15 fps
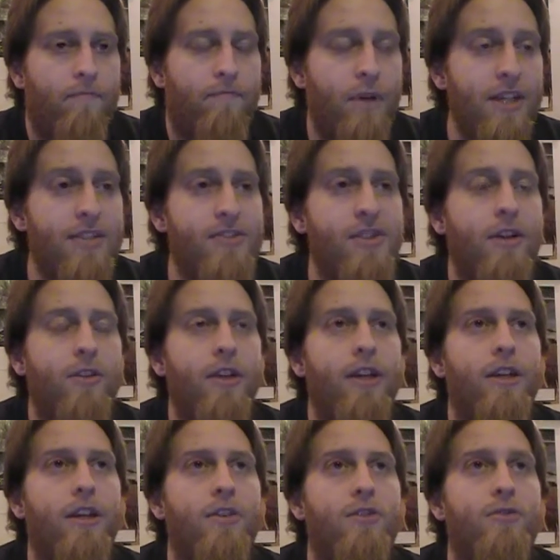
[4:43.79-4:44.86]

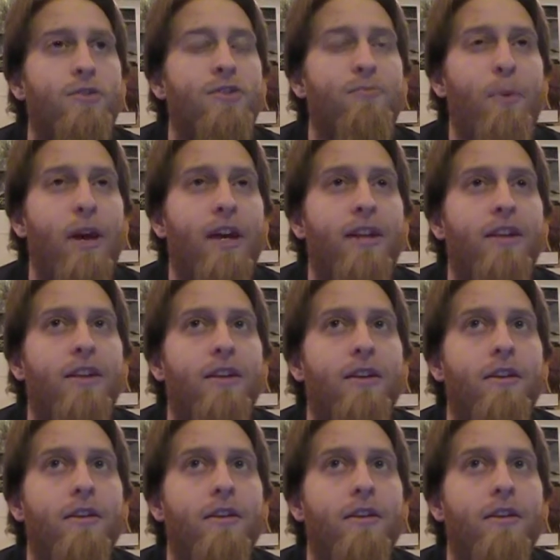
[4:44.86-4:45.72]
Basically, you spend,